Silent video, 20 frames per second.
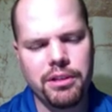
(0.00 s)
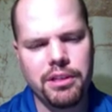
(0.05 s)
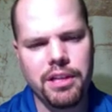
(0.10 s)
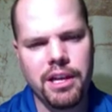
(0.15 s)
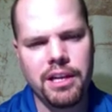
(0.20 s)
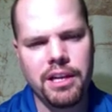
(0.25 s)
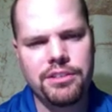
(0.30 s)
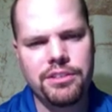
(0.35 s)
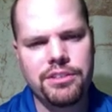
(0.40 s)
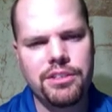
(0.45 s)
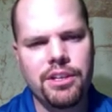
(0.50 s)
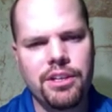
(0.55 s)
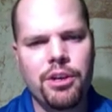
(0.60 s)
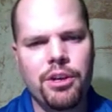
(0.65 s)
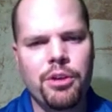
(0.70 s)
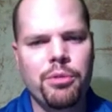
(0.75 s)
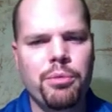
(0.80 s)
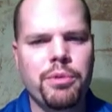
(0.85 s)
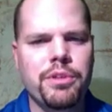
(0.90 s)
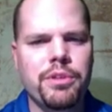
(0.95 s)
lines
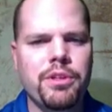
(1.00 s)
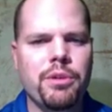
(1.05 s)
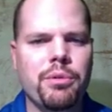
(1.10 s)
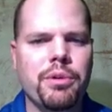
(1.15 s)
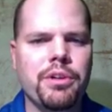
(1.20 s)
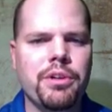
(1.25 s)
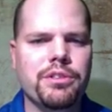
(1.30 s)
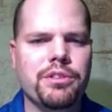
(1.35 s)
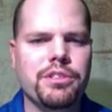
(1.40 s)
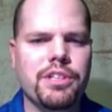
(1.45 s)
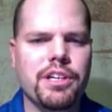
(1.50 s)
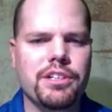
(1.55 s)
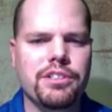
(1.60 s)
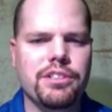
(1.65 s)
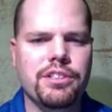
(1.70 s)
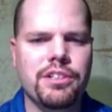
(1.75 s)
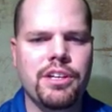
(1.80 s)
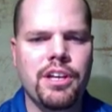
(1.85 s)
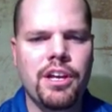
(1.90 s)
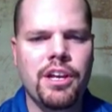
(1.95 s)
with no
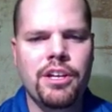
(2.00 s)
intersection.